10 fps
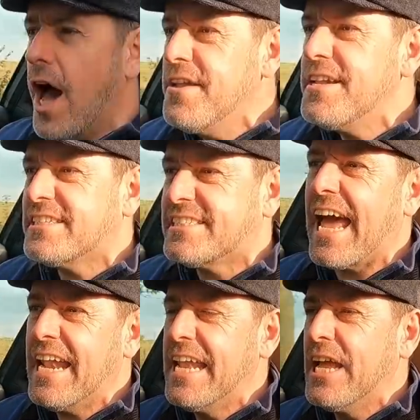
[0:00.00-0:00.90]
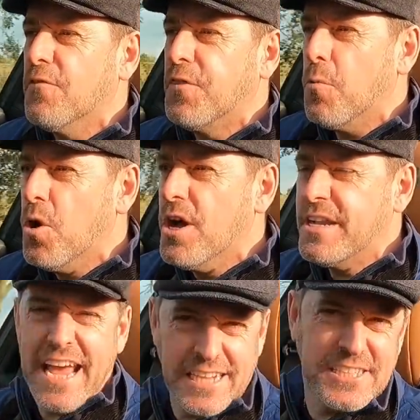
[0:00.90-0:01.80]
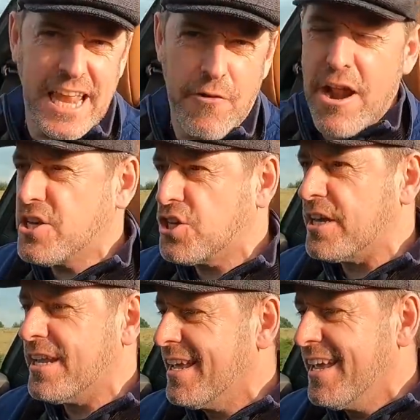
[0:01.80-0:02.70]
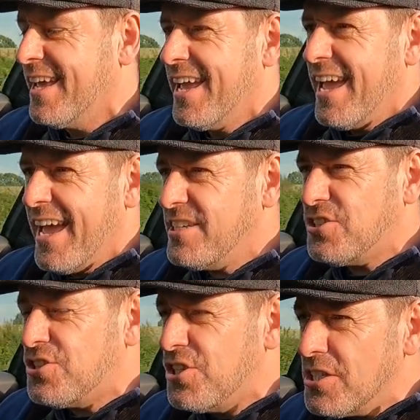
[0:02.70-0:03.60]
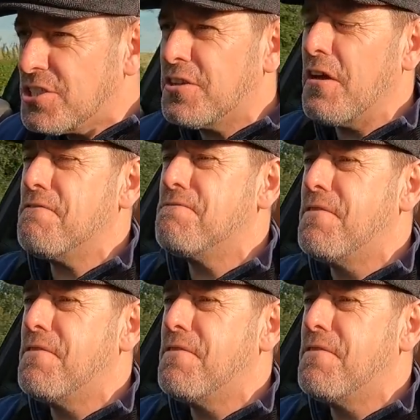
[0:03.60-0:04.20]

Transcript: understanding of the word acceleration. It's just a